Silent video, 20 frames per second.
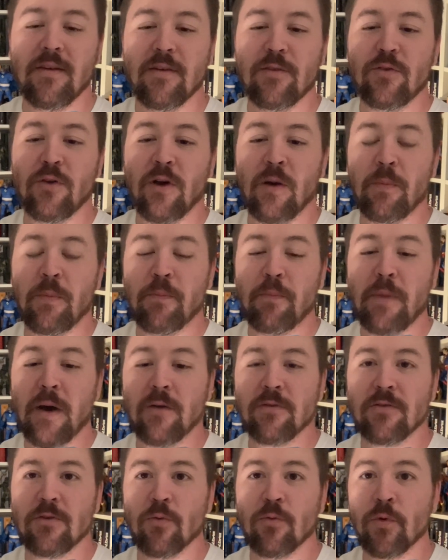So I'm
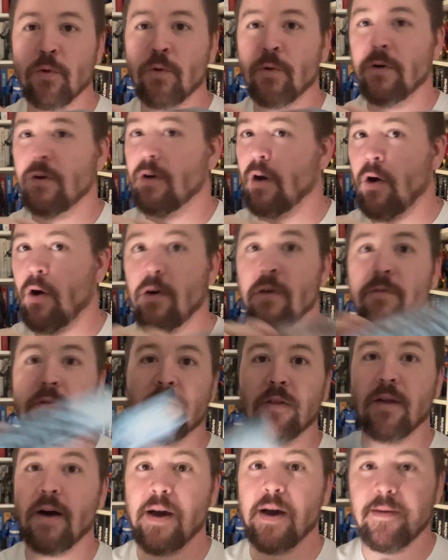about to ruin all of
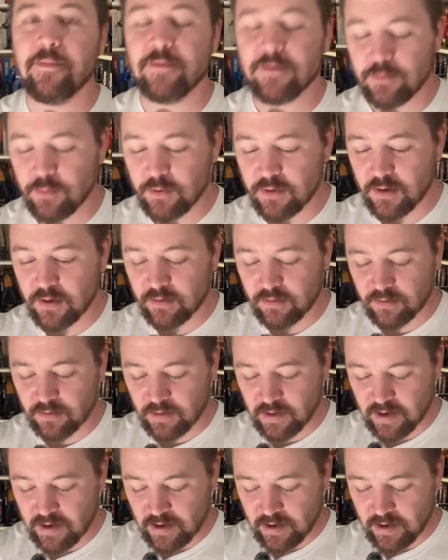your lives with this.